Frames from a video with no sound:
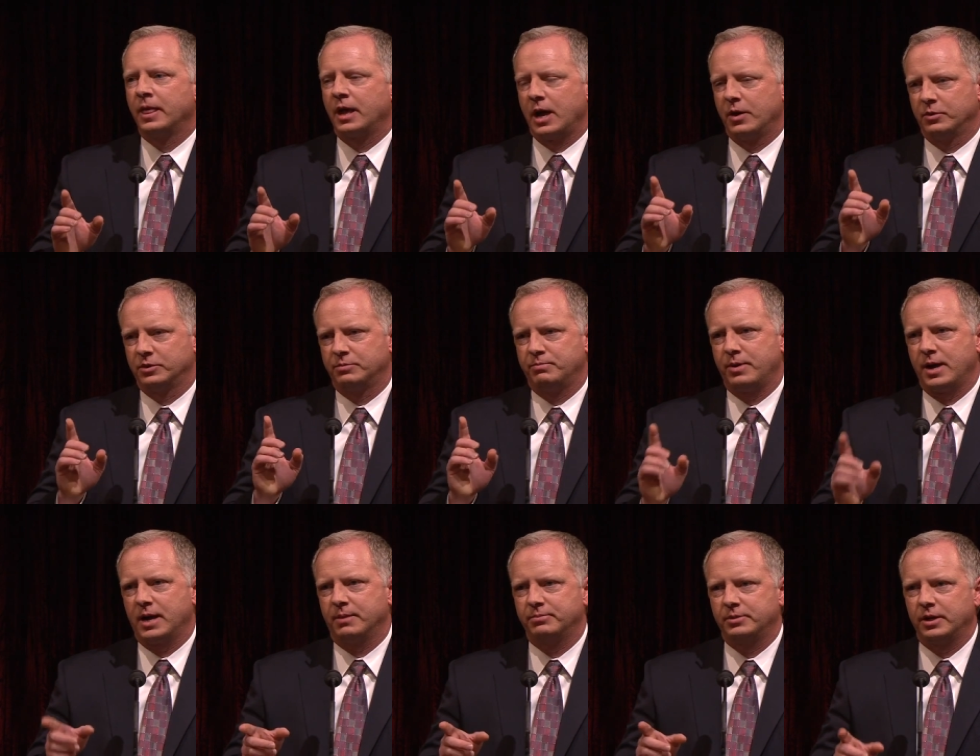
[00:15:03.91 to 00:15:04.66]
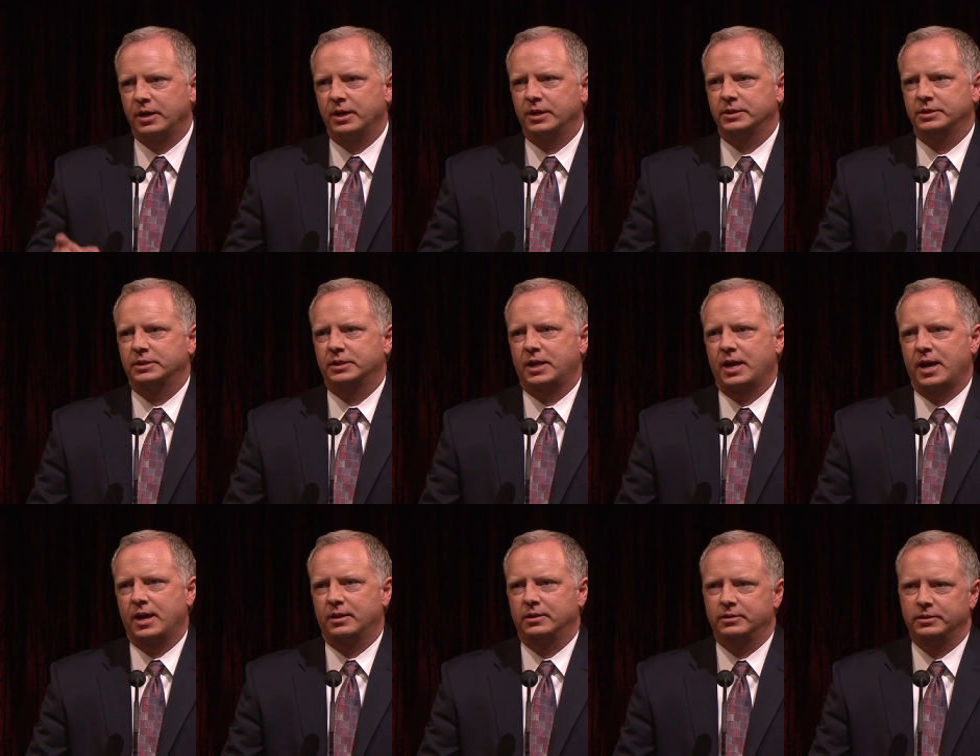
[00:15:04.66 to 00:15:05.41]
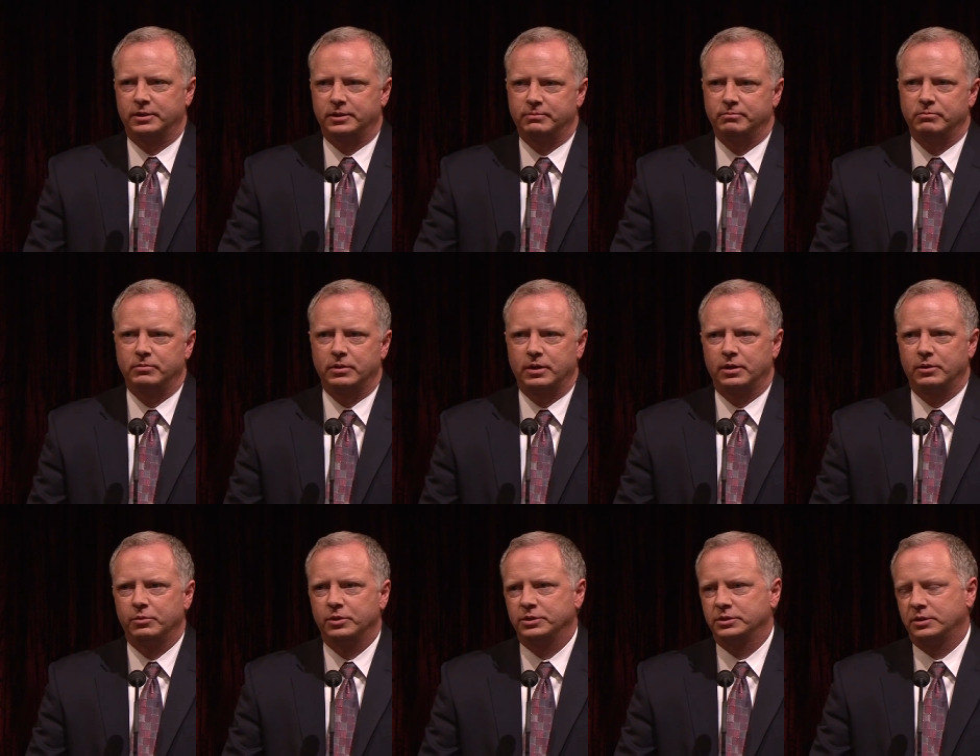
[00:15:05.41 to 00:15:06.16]
I was baptized Catholic.
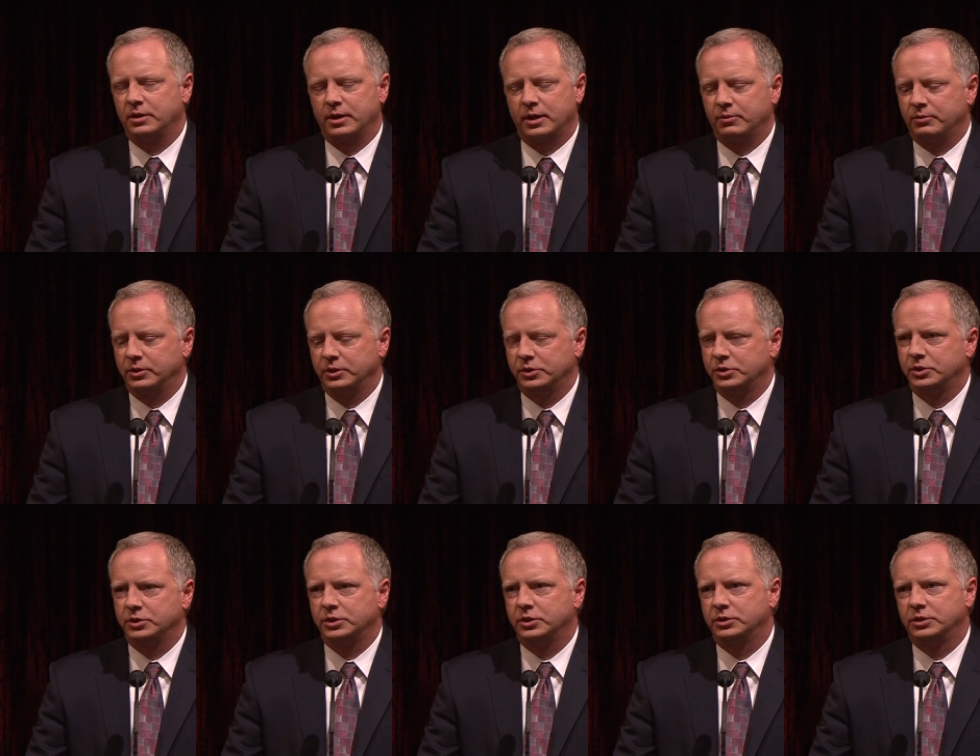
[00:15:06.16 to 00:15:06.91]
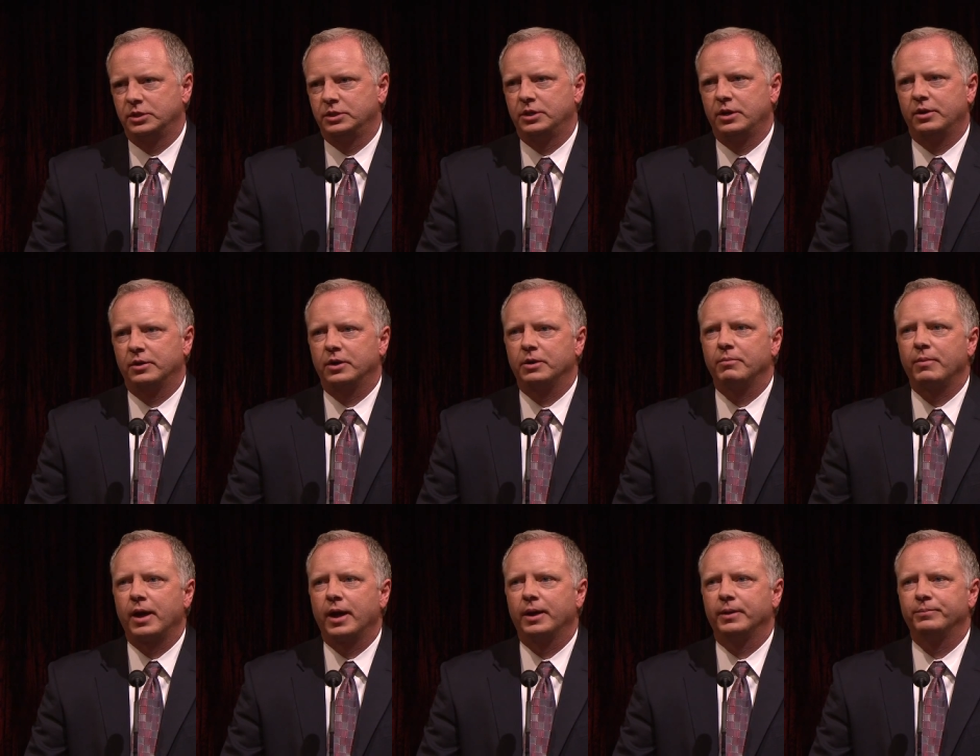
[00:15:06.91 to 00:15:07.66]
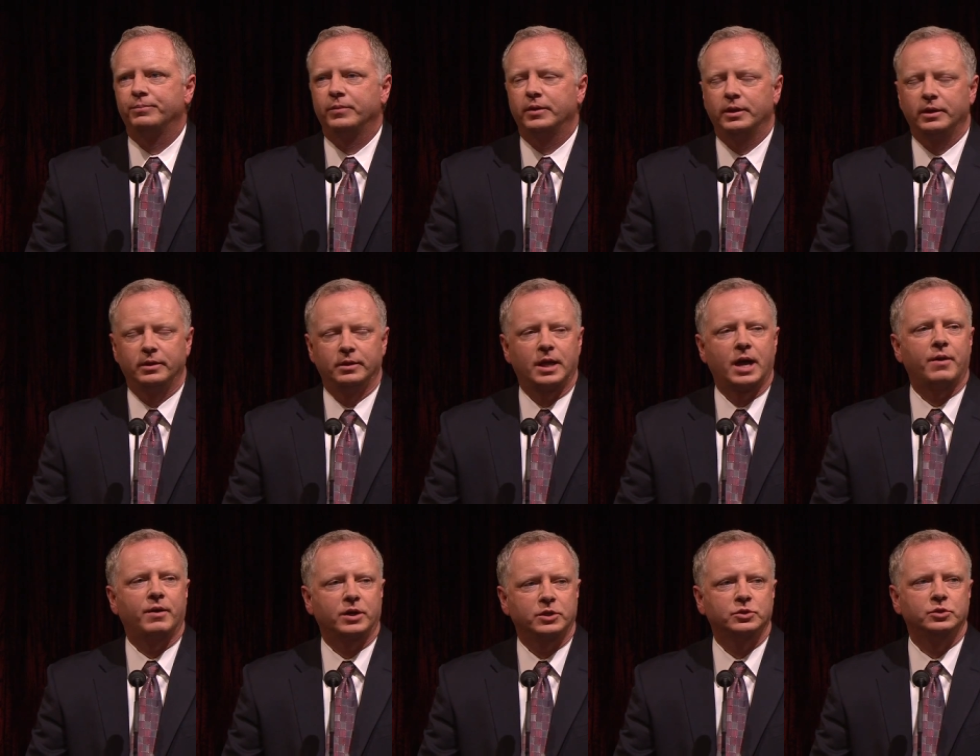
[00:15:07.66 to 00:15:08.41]
I wasn't all that religious as a younger man, and
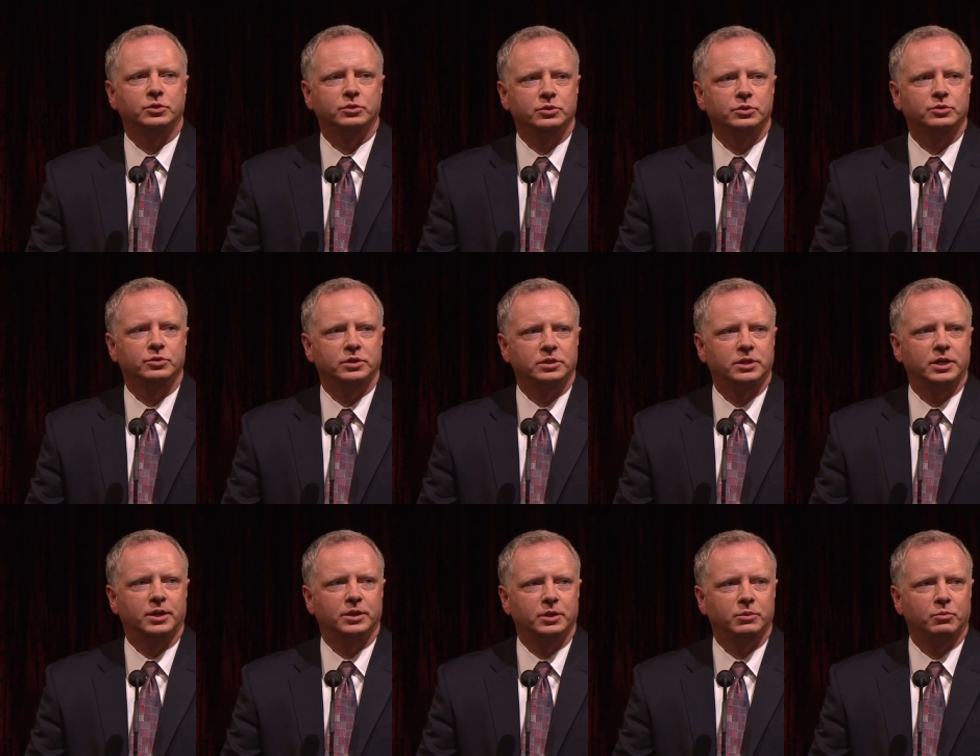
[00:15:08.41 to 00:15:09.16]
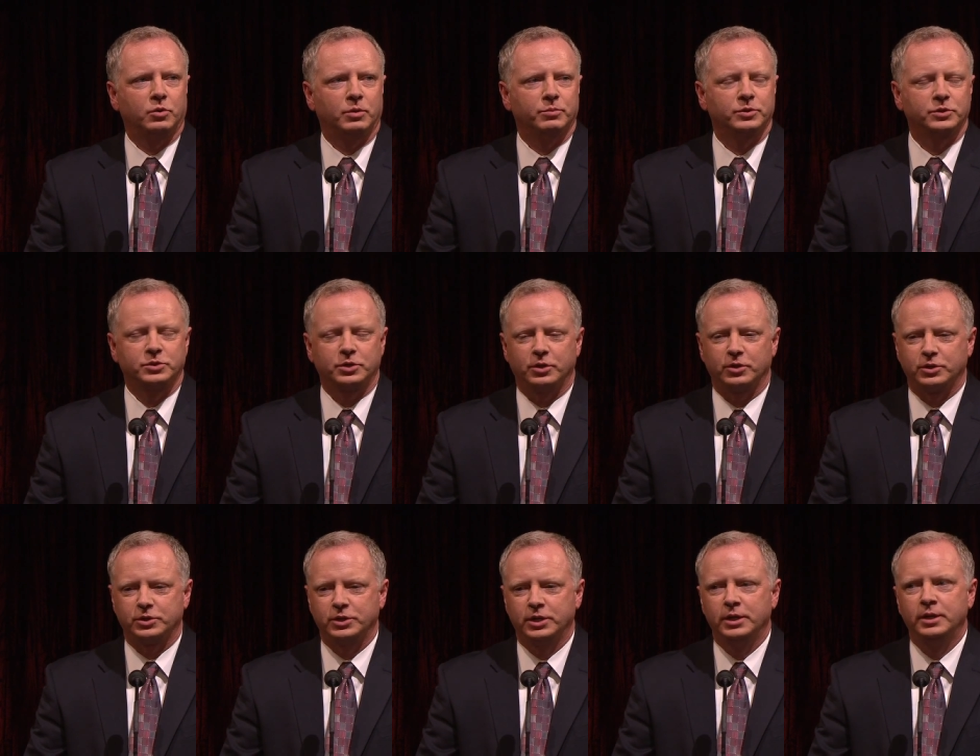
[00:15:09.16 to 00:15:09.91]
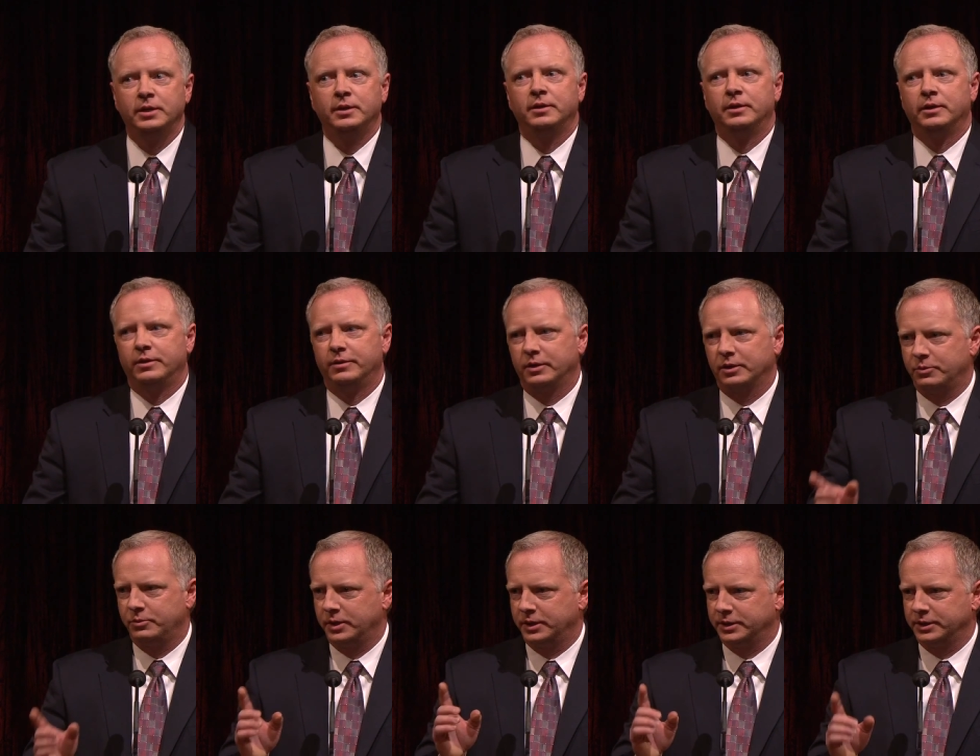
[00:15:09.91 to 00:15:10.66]
now I choose to attend the Mormon church. And
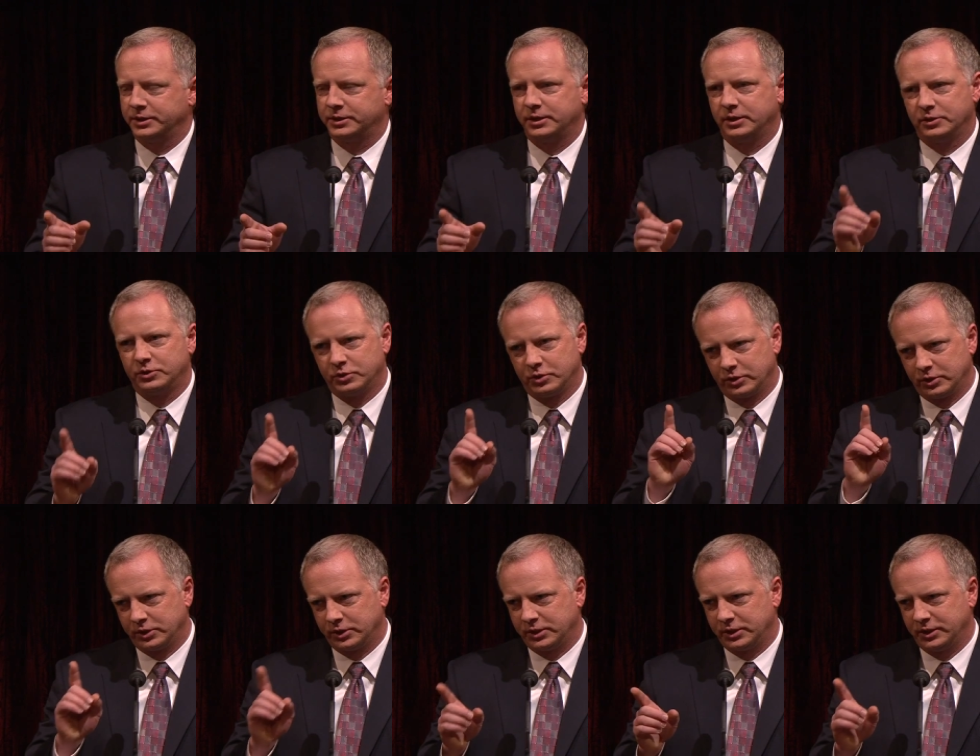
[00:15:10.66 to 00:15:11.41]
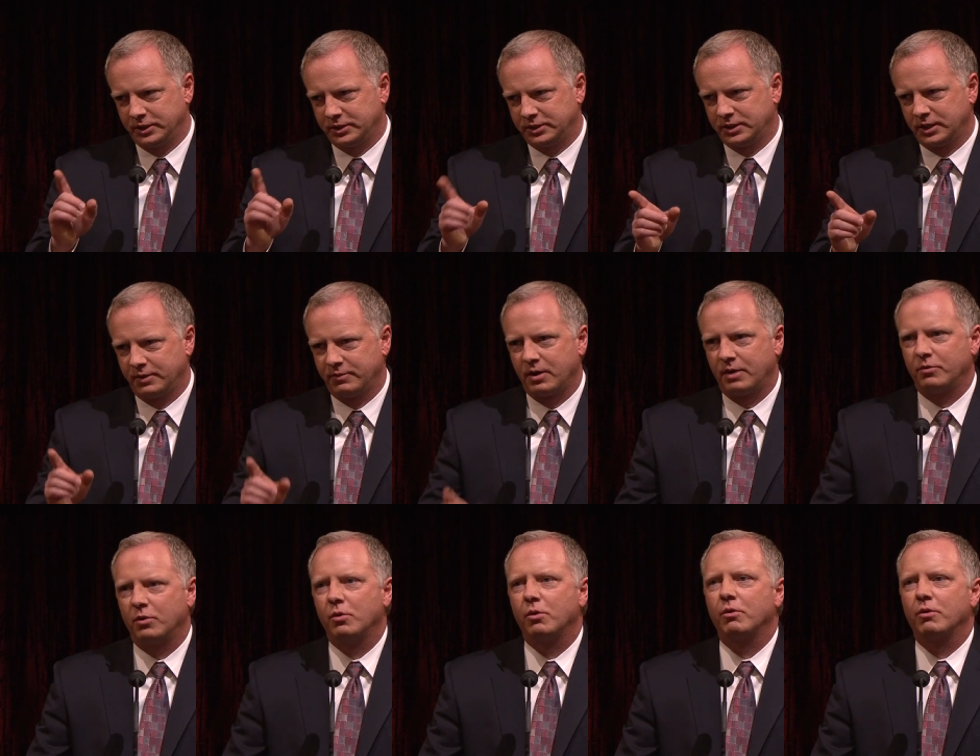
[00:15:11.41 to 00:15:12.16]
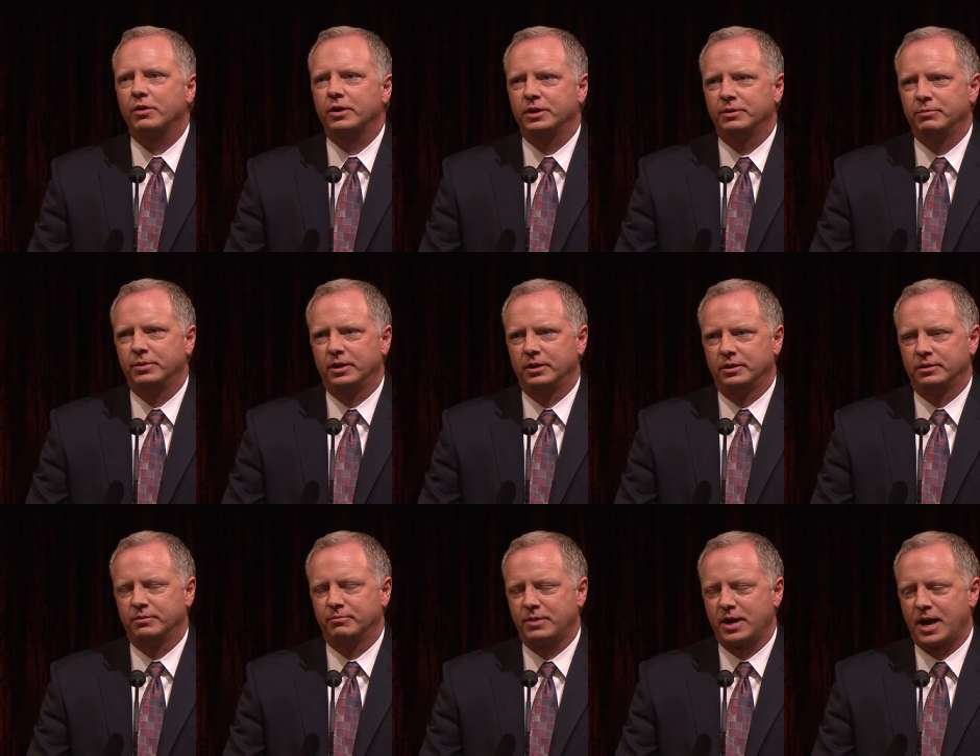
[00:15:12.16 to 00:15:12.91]
then quickly said, So you see, Steve, I've already
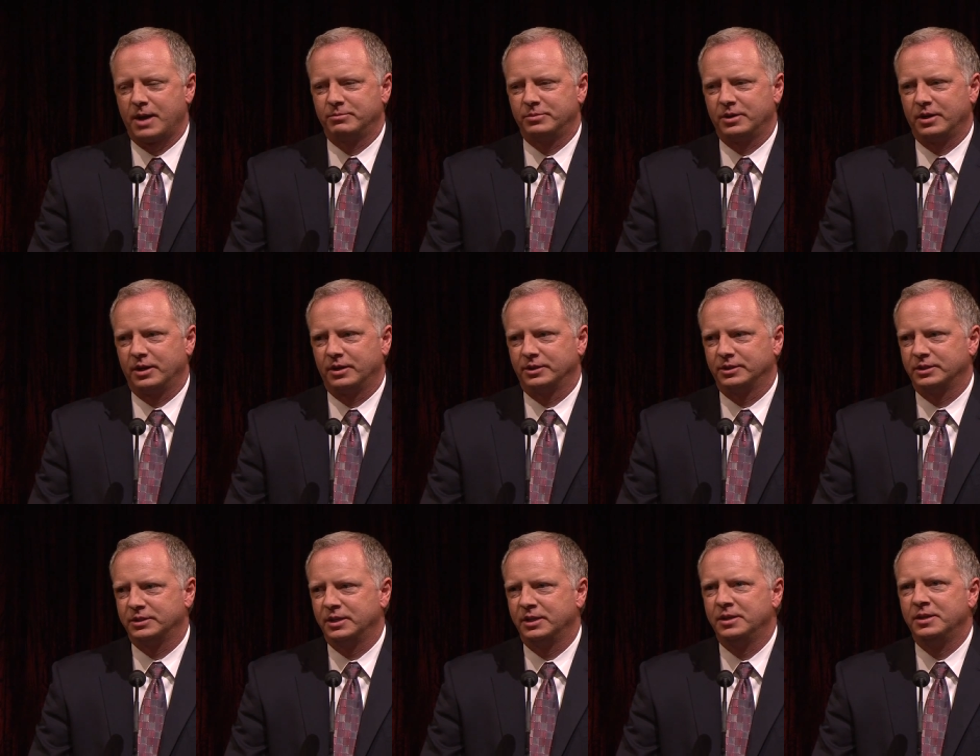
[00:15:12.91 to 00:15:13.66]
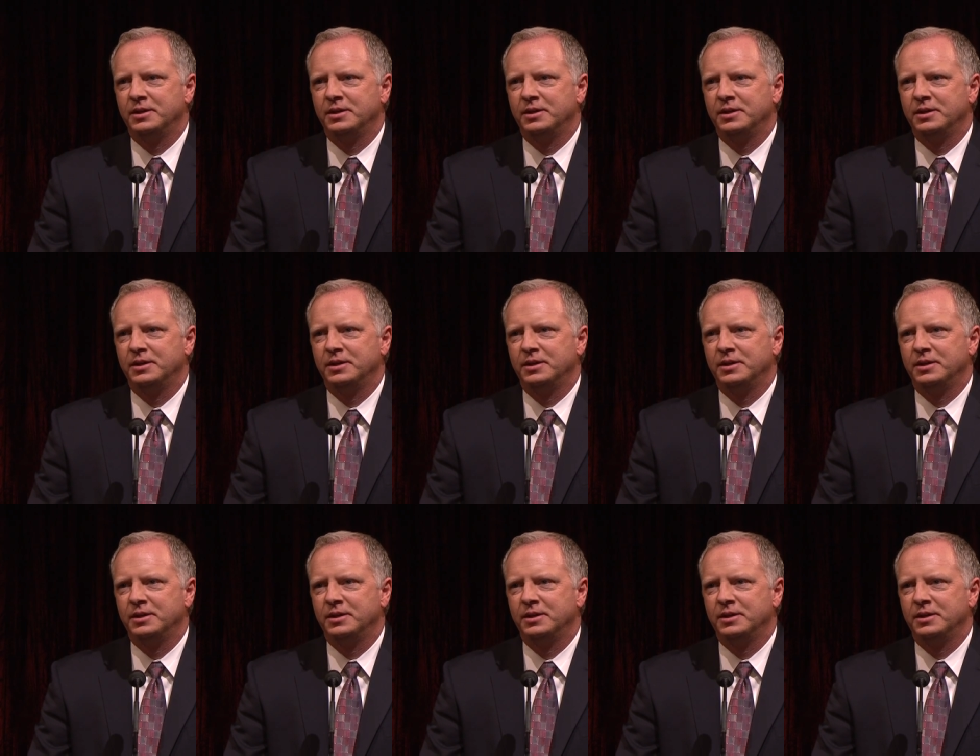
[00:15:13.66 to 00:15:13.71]
been baptized.